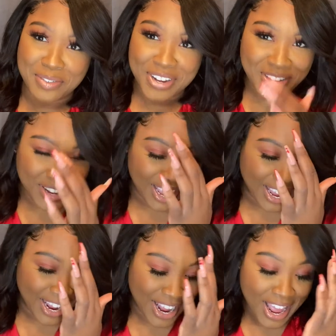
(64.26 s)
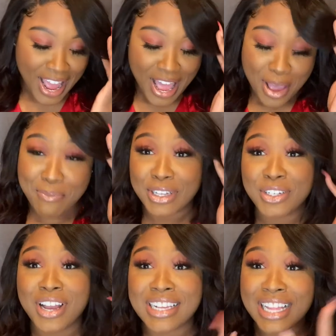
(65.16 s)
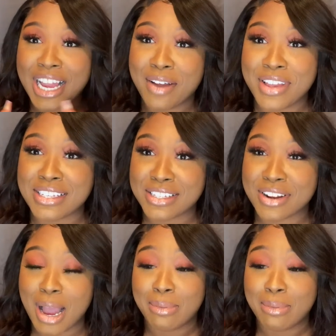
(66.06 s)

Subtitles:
Okay, make sure you guys like, comment, and subscribe.